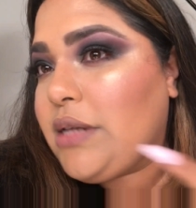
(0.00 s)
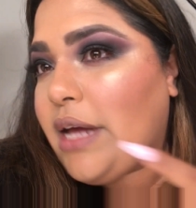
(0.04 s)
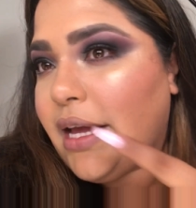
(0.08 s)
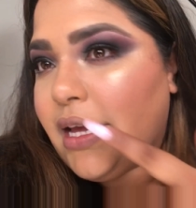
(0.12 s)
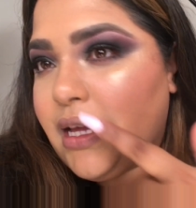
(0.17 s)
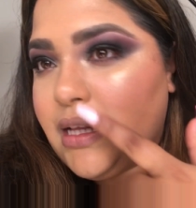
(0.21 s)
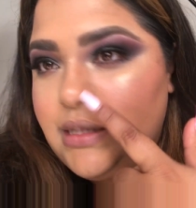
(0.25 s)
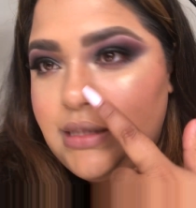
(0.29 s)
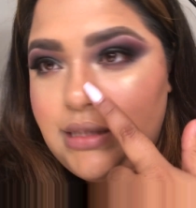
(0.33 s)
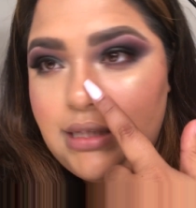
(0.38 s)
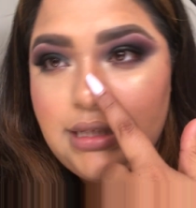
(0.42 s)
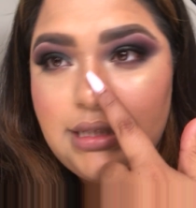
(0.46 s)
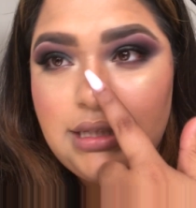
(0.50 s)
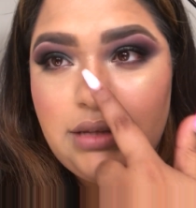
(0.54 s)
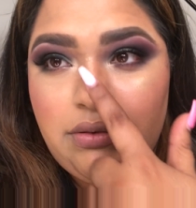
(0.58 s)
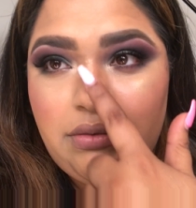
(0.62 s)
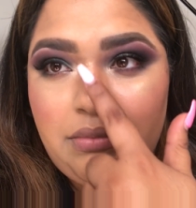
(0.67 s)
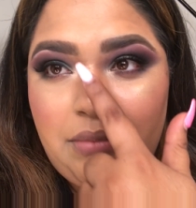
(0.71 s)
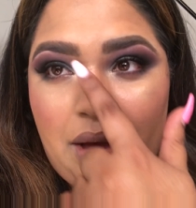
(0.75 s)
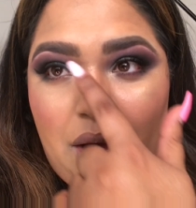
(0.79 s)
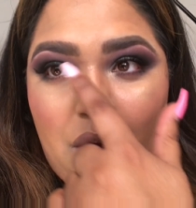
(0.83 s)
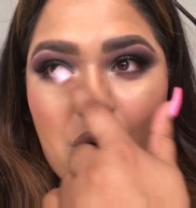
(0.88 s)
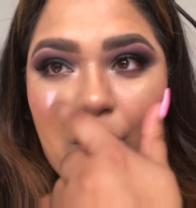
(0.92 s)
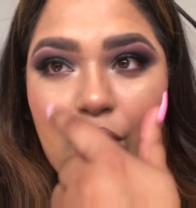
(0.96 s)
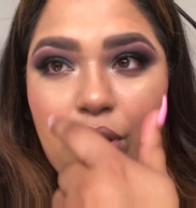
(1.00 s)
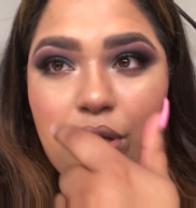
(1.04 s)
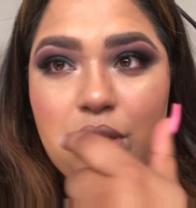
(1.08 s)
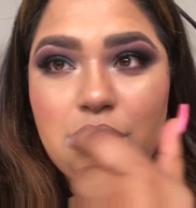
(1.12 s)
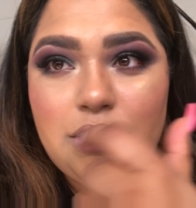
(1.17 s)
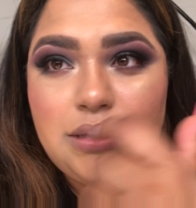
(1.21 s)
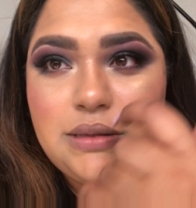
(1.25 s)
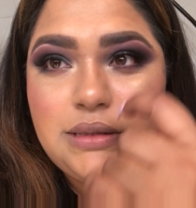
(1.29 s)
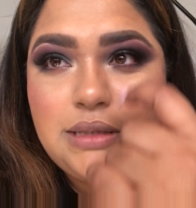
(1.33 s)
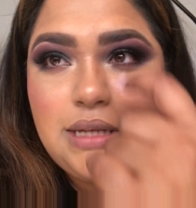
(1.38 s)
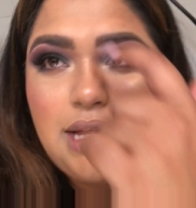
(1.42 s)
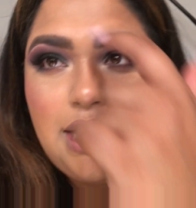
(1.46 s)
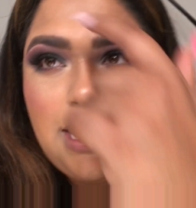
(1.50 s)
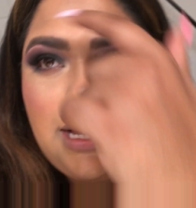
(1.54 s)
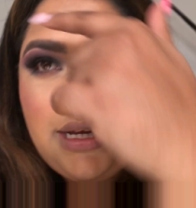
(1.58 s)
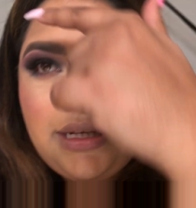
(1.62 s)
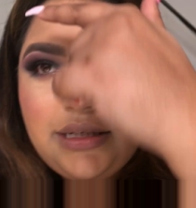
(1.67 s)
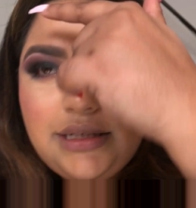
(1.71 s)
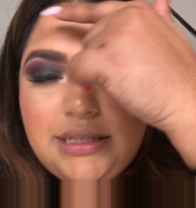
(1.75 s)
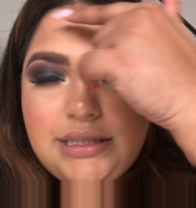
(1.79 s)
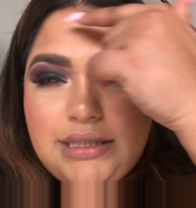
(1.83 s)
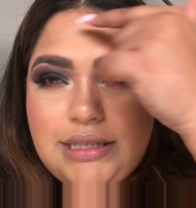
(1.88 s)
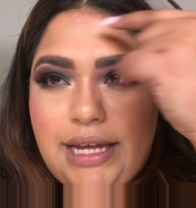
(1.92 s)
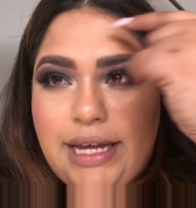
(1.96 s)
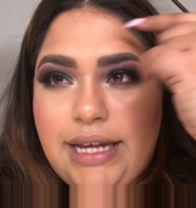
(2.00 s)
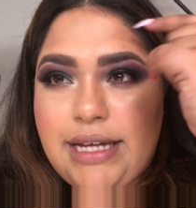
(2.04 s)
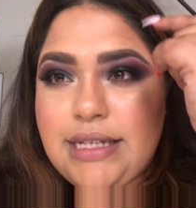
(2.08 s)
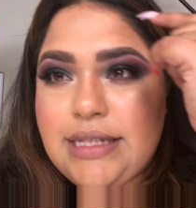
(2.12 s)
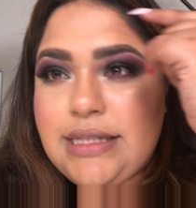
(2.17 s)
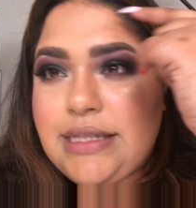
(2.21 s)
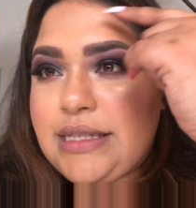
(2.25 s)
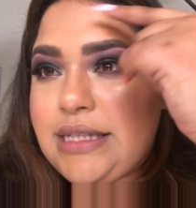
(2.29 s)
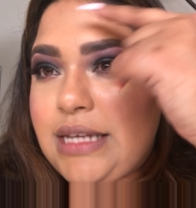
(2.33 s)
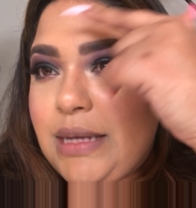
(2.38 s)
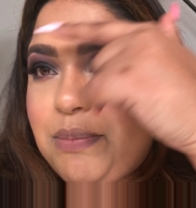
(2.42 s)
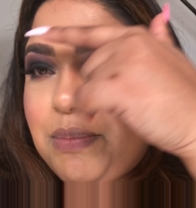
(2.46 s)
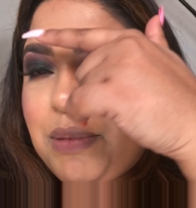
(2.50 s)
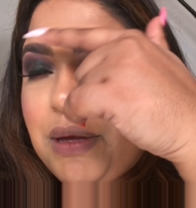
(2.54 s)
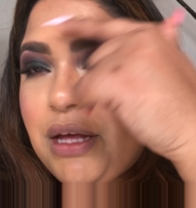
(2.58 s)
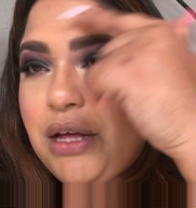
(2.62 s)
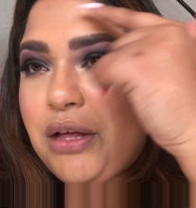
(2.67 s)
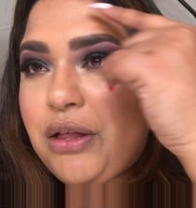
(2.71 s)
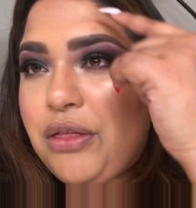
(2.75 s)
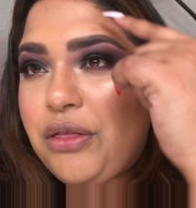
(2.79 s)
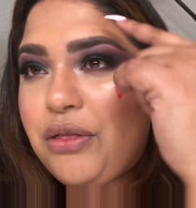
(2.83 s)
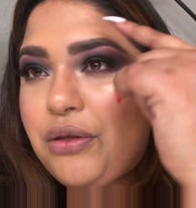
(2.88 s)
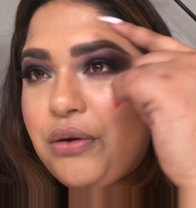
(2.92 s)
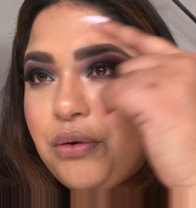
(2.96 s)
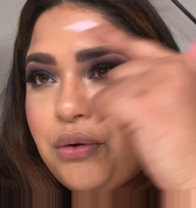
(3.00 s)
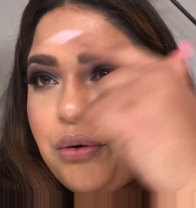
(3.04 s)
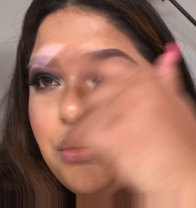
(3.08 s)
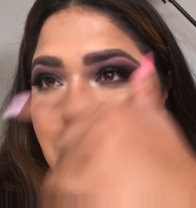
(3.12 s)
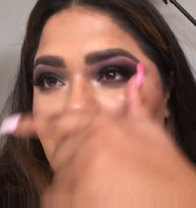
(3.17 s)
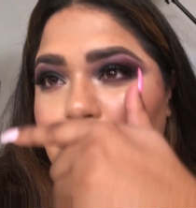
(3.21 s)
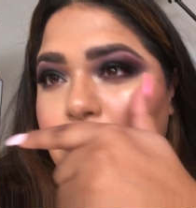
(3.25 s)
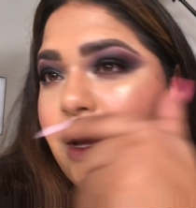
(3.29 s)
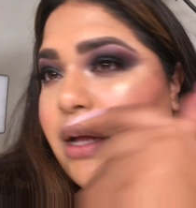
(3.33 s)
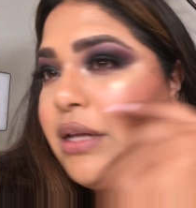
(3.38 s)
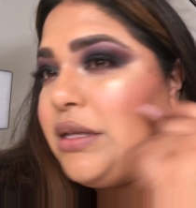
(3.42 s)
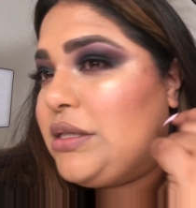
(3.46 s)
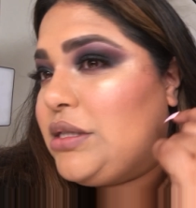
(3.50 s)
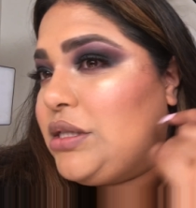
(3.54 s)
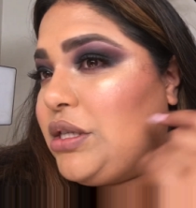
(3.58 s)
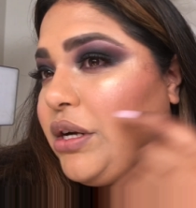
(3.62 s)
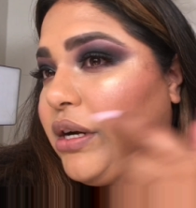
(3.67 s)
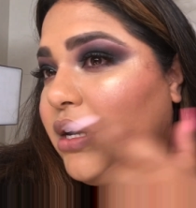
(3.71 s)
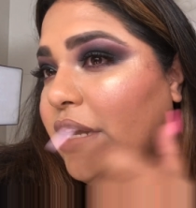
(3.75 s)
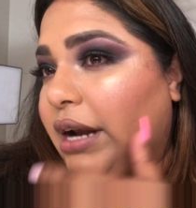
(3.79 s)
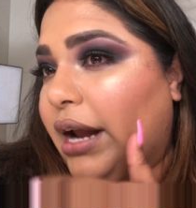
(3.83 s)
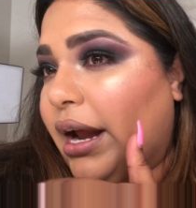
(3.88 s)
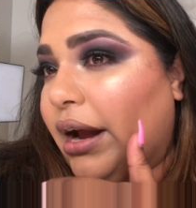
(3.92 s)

I can see some of my oils just like seeping through in certain